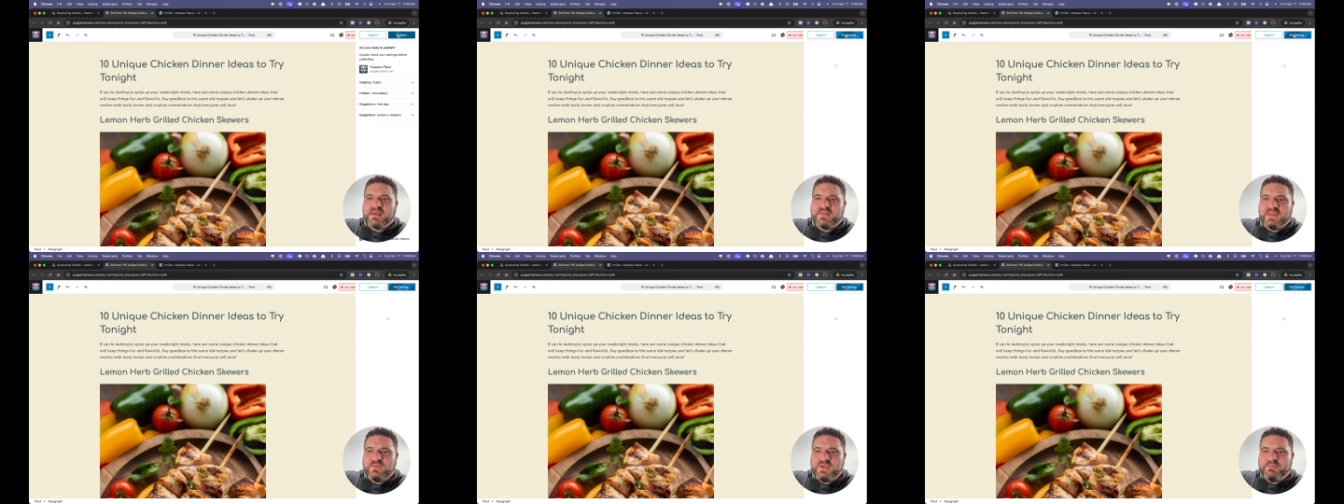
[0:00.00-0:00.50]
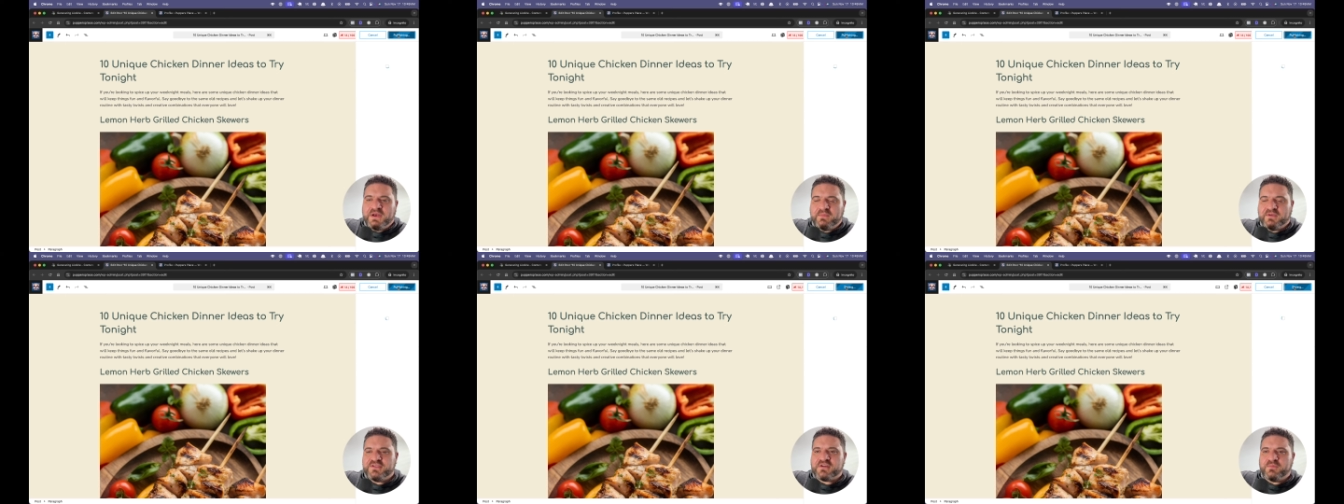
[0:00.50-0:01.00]
Then we
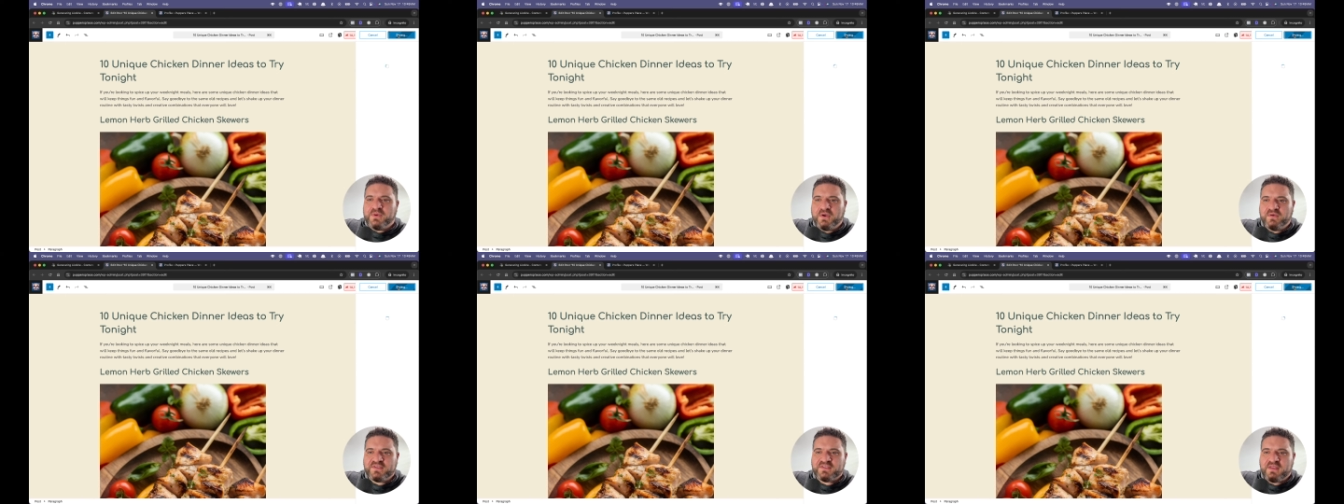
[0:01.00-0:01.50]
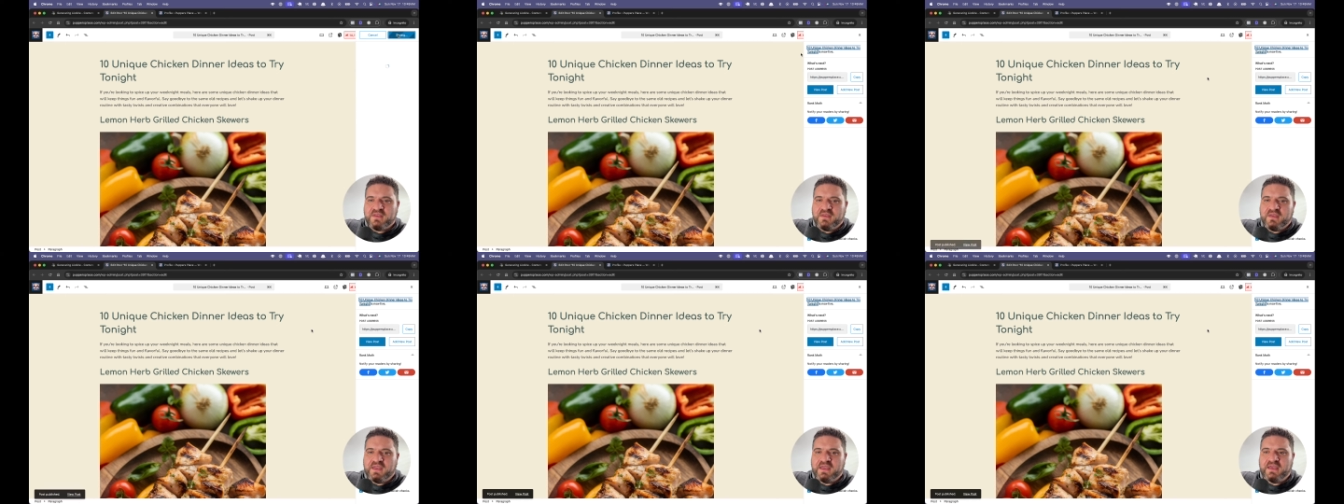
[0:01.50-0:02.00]
publish our post
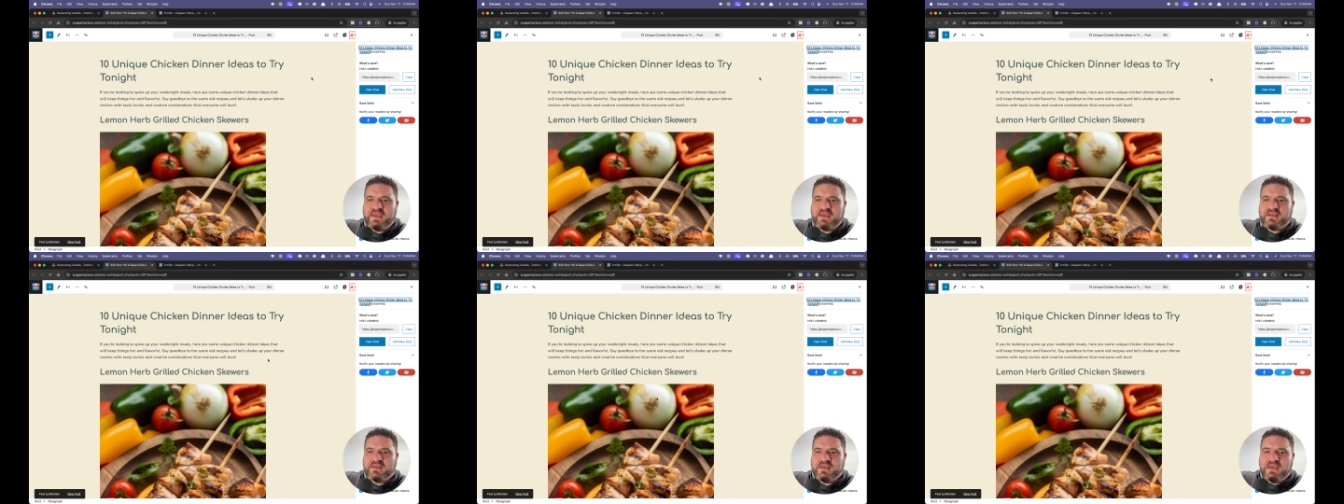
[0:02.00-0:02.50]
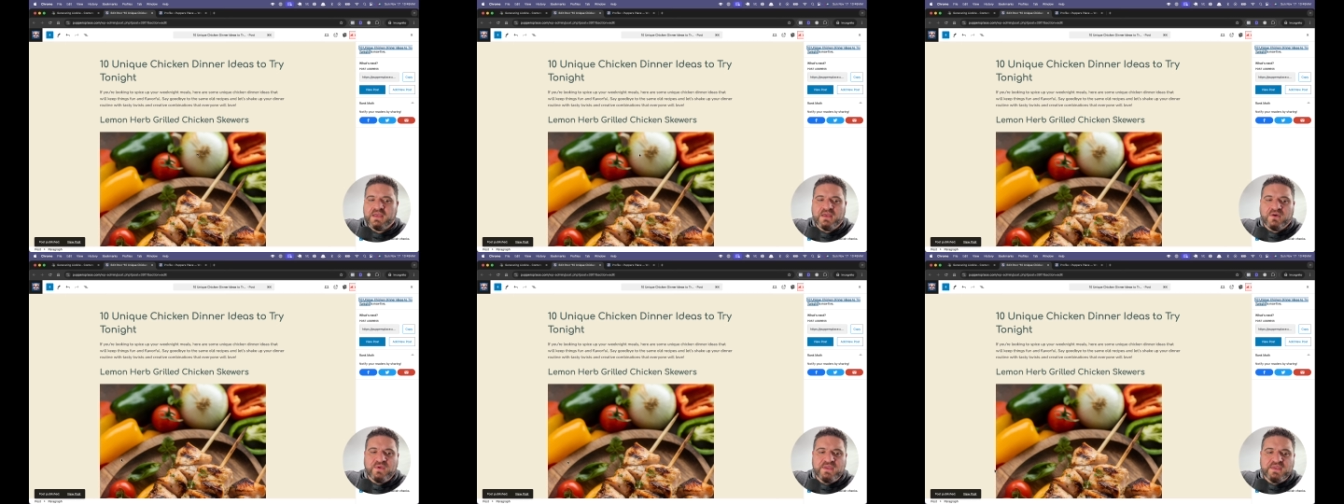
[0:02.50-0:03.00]
and
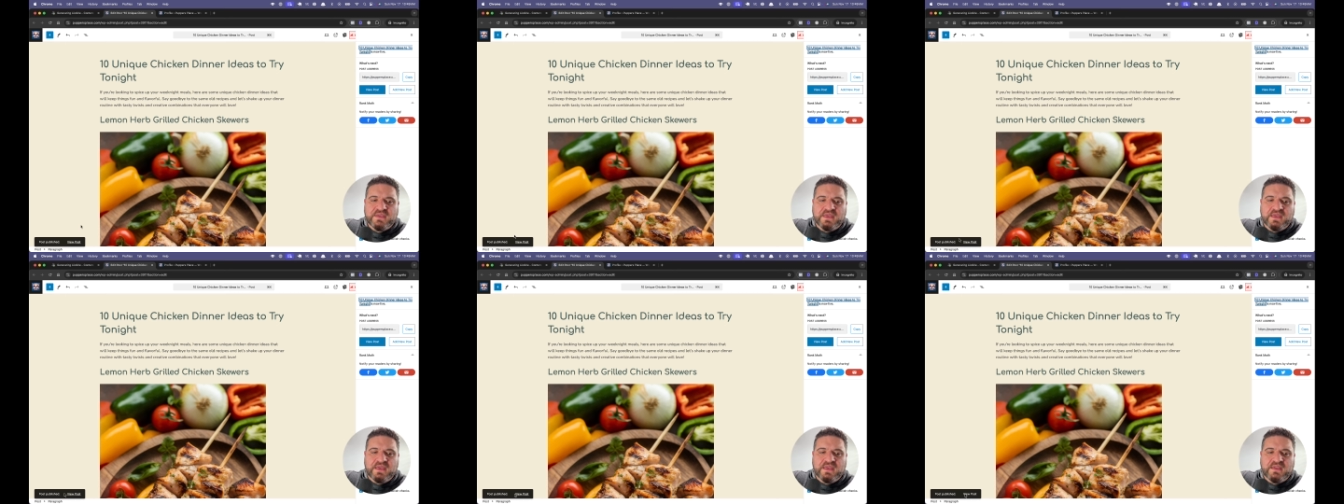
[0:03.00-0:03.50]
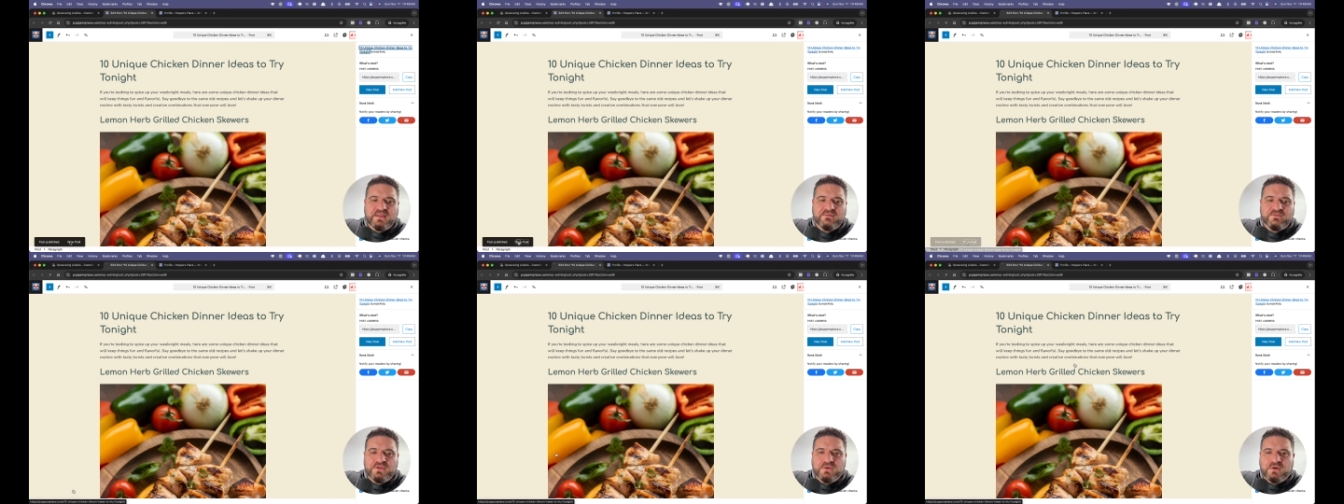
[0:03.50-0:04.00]
we can
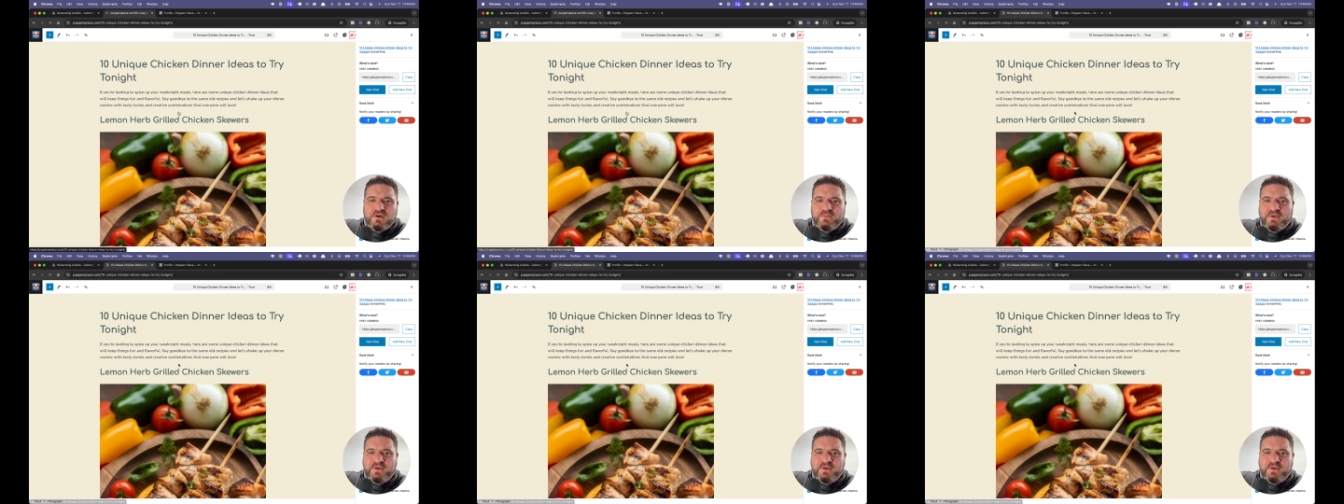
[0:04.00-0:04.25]
view our